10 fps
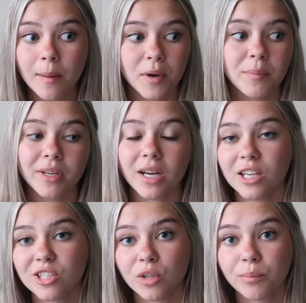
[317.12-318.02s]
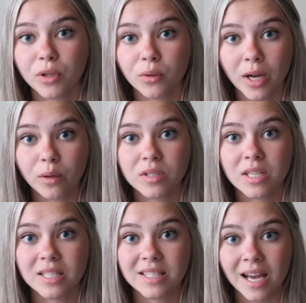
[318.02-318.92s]
but because their
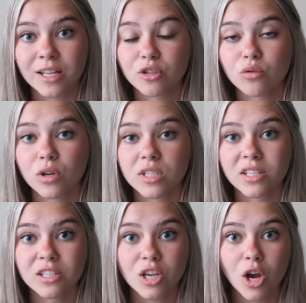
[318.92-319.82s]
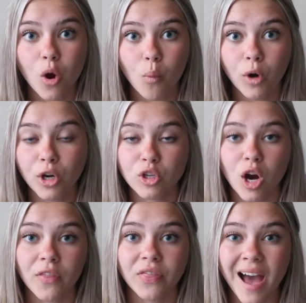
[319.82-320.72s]
prerequisite science courses were
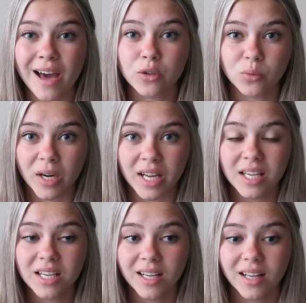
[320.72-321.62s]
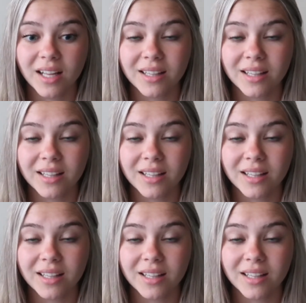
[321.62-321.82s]
not that great,